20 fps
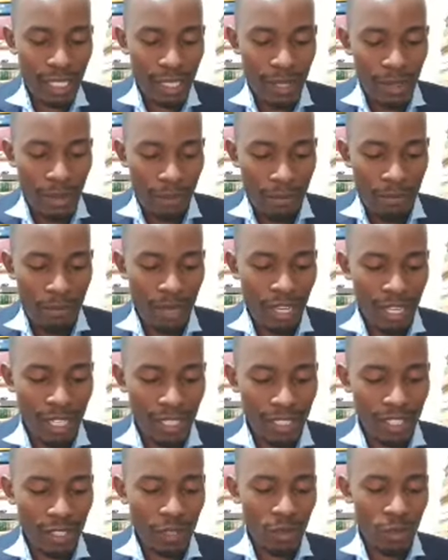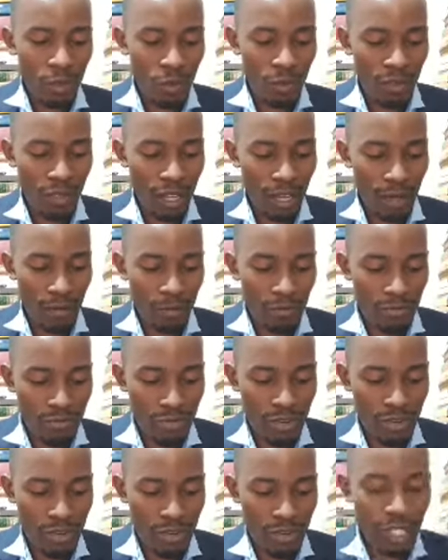made with a free
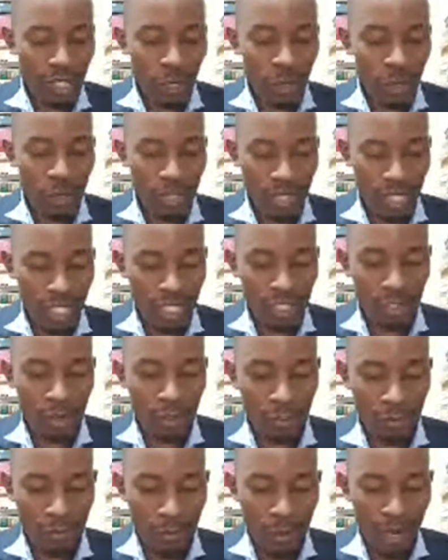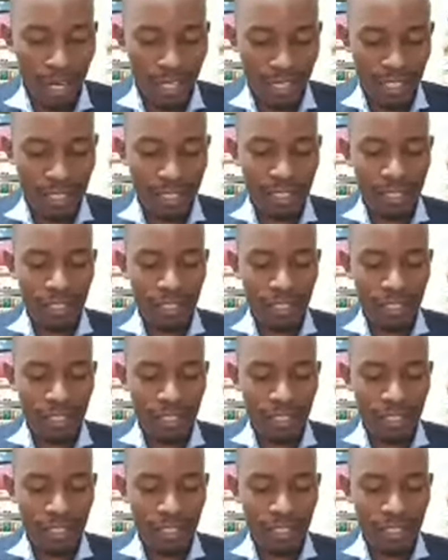consent of parties